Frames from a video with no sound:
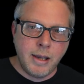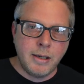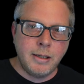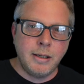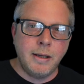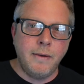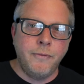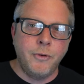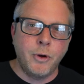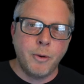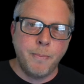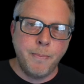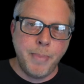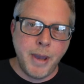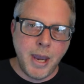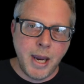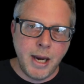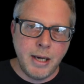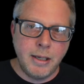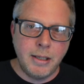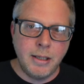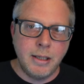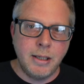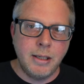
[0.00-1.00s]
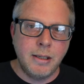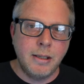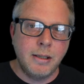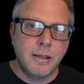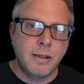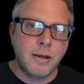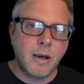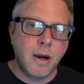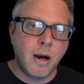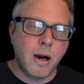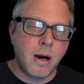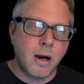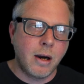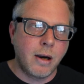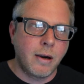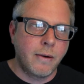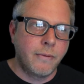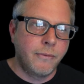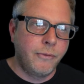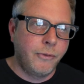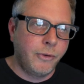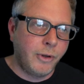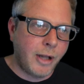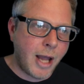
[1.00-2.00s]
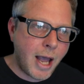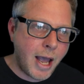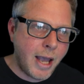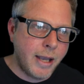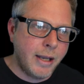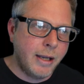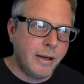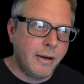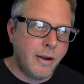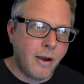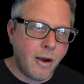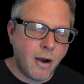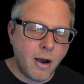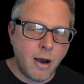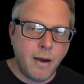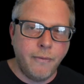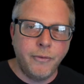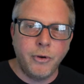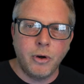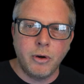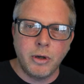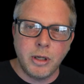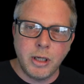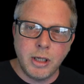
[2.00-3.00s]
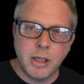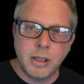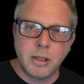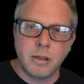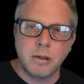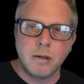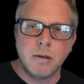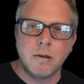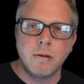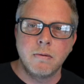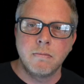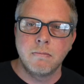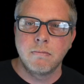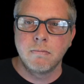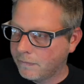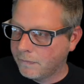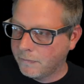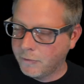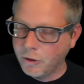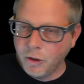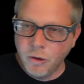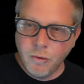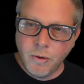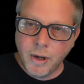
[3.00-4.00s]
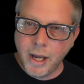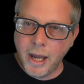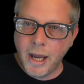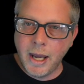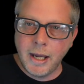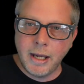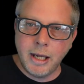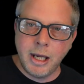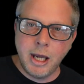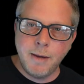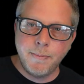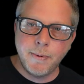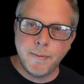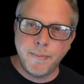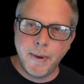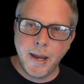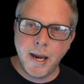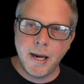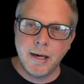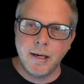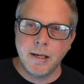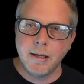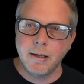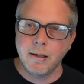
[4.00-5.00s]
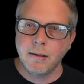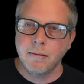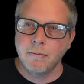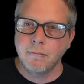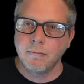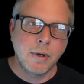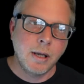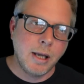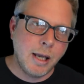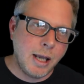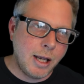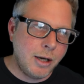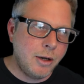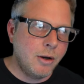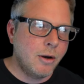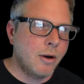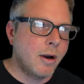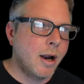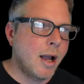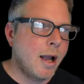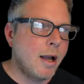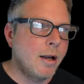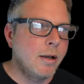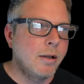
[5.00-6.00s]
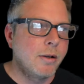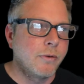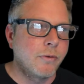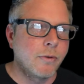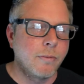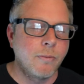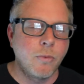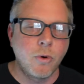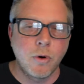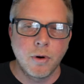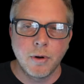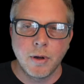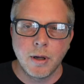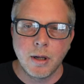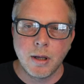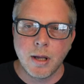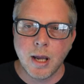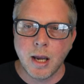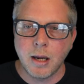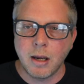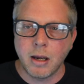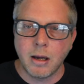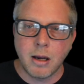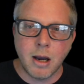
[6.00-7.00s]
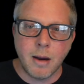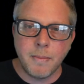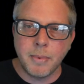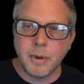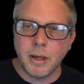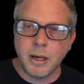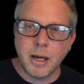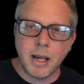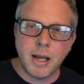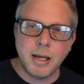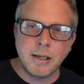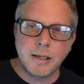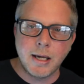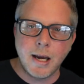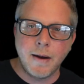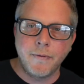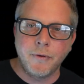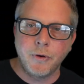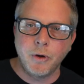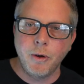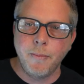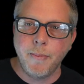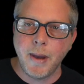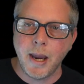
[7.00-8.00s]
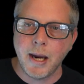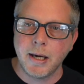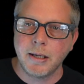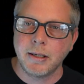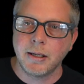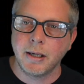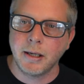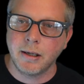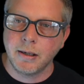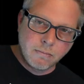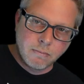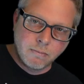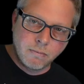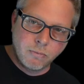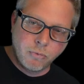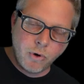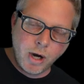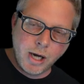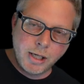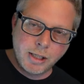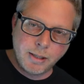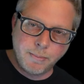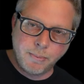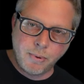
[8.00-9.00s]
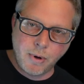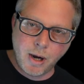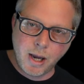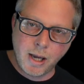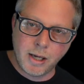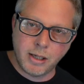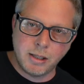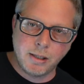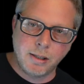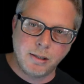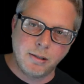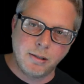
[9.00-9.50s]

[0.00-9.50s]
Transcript: if your paintings are flying off your easel, you can't keep a painting in your house for more than like a couple of days after you paint it, raise the price.